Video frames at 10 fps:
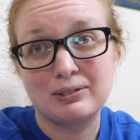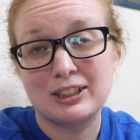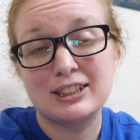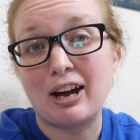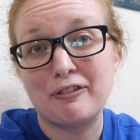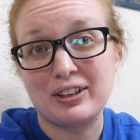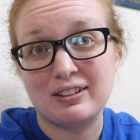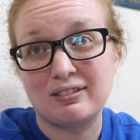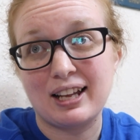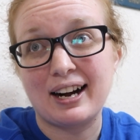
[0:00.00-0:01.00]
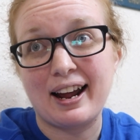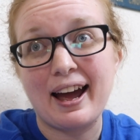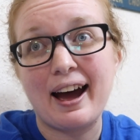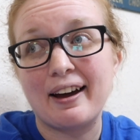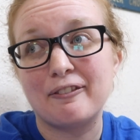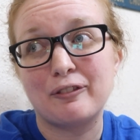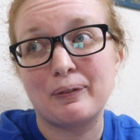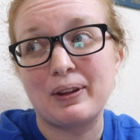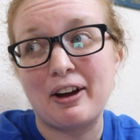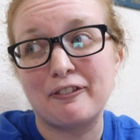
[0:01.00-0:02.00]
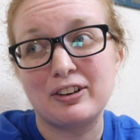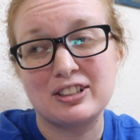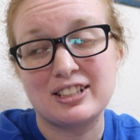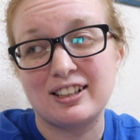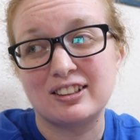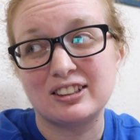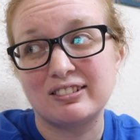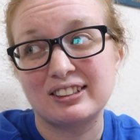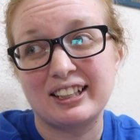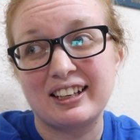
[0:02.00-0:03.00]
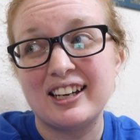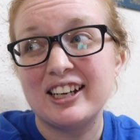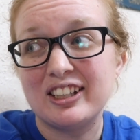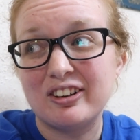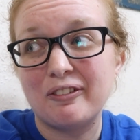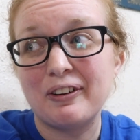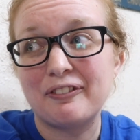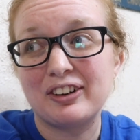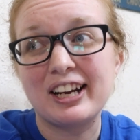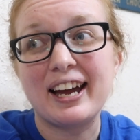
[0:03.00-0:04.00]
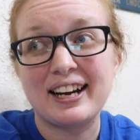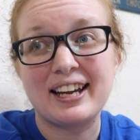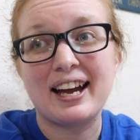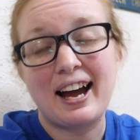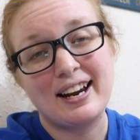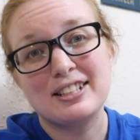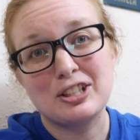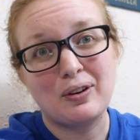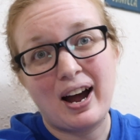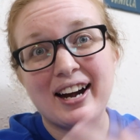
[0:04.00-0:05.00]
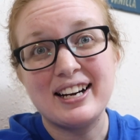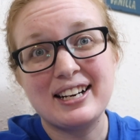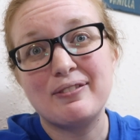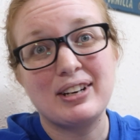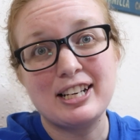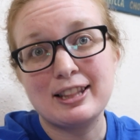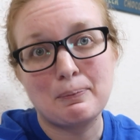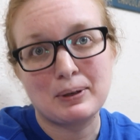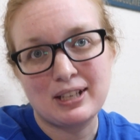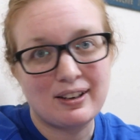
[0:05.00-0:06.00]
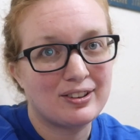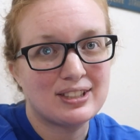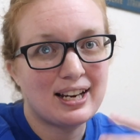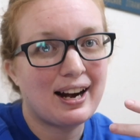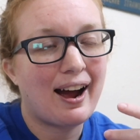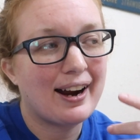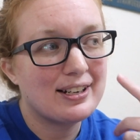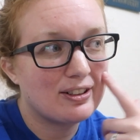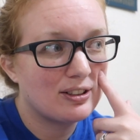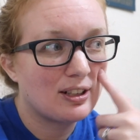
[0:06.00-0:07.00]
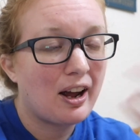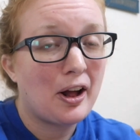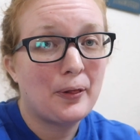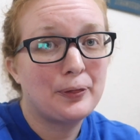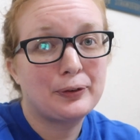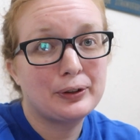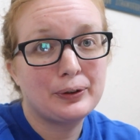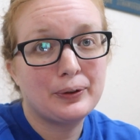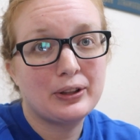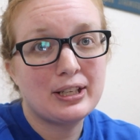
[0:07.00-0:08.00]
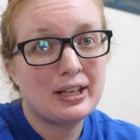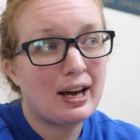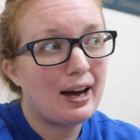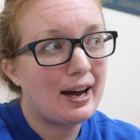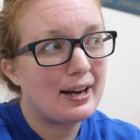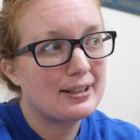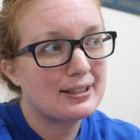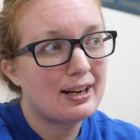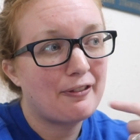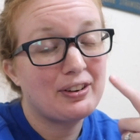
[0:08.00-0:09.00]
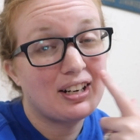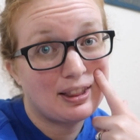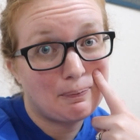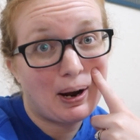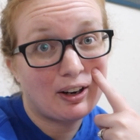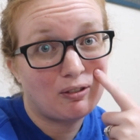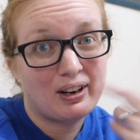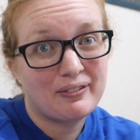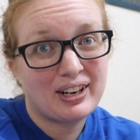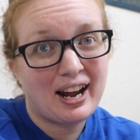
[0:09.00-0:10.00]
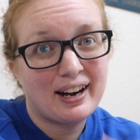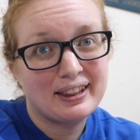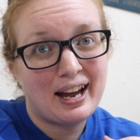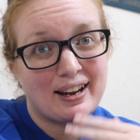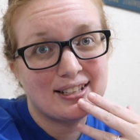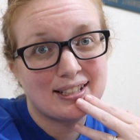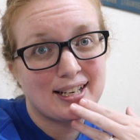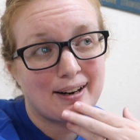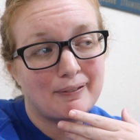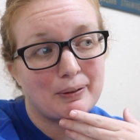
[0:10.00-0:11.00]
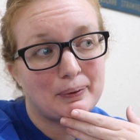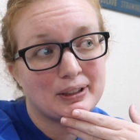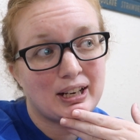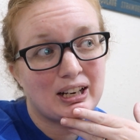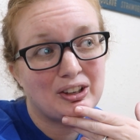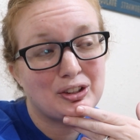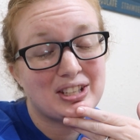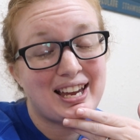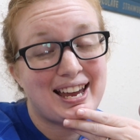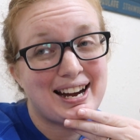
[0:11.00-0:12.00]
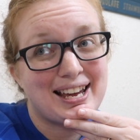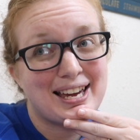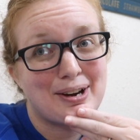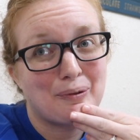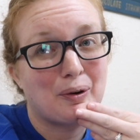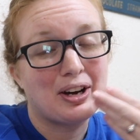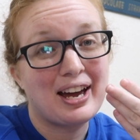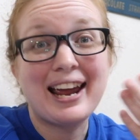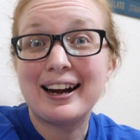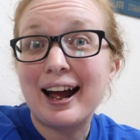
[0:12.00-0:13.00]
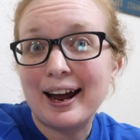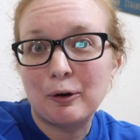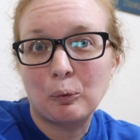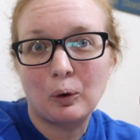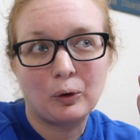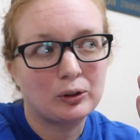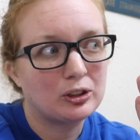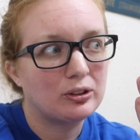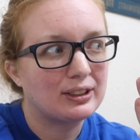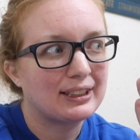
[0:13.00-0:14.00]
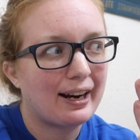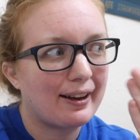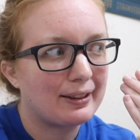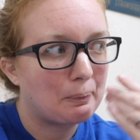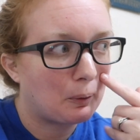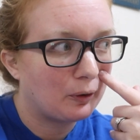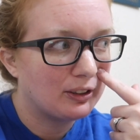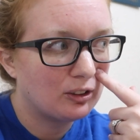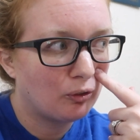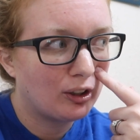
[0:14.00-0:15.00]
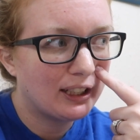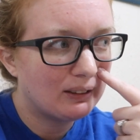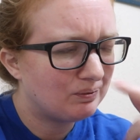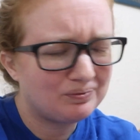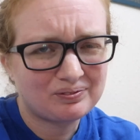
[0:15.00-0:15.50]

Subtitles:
stuffing that I had from that first dinner. So I was like, you know what, forget it. And so I didn't even eat the potatoes, and I just threw the stuffing in the microwave and had that instead of the potatoes. And and I had a roll too, because I had the points for it,